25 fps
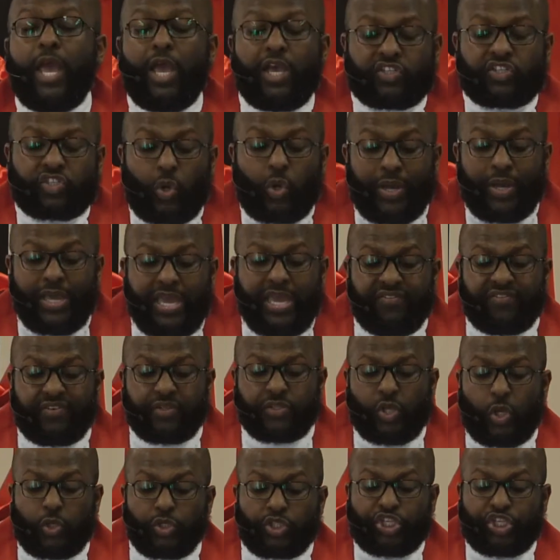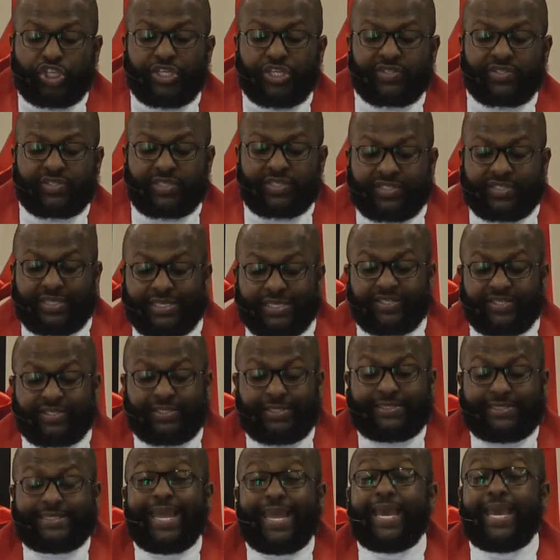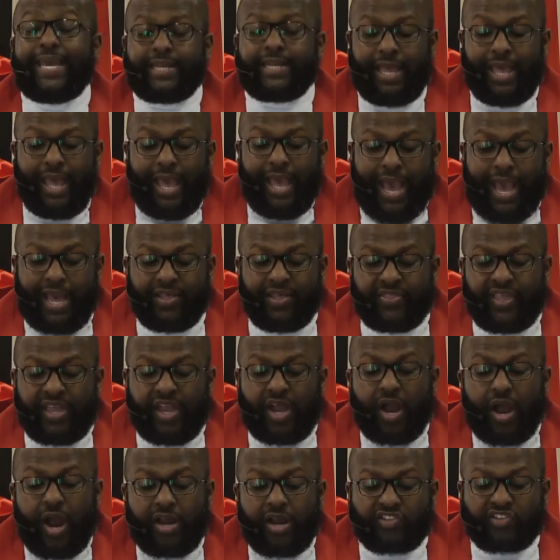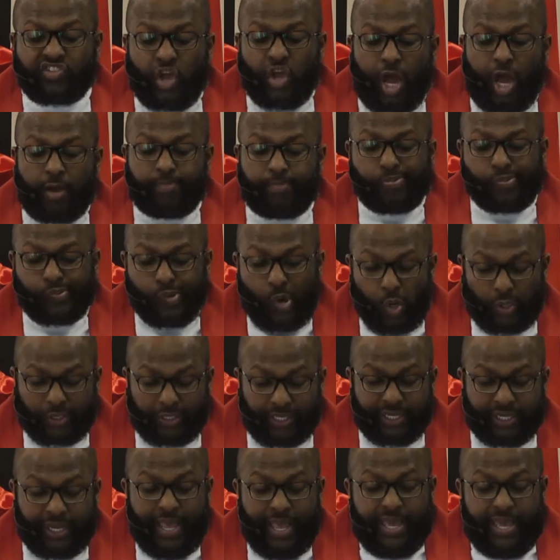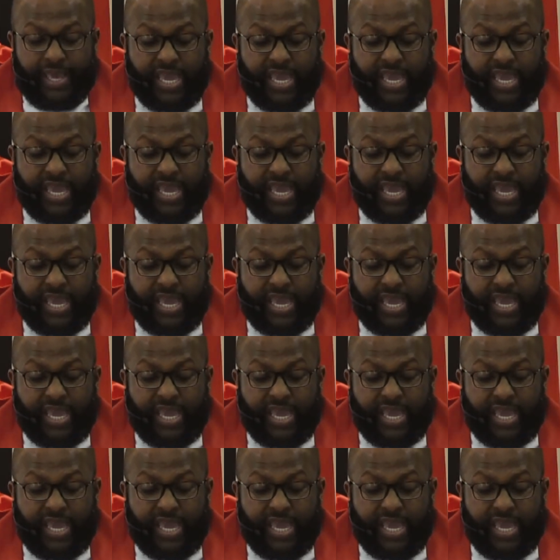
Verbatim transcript: So even though Jesus is dead and their hearts are broken,